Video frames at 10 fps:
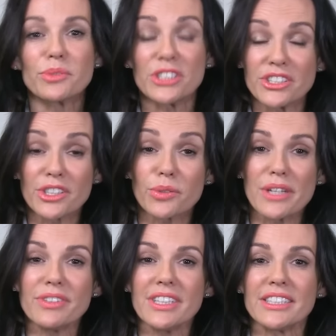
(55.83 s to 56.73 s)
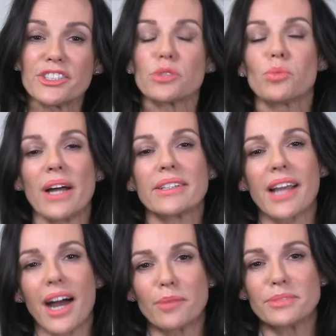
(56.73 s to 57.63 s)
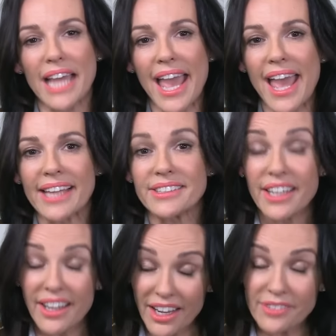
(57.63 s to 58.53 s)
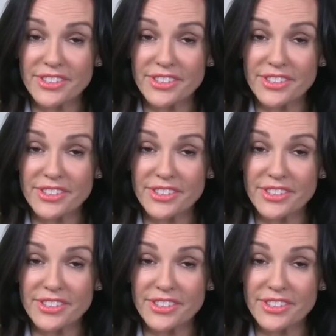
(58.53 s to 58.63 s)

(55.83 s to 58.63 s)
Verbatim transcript: which is equivalent to one cupped hand, of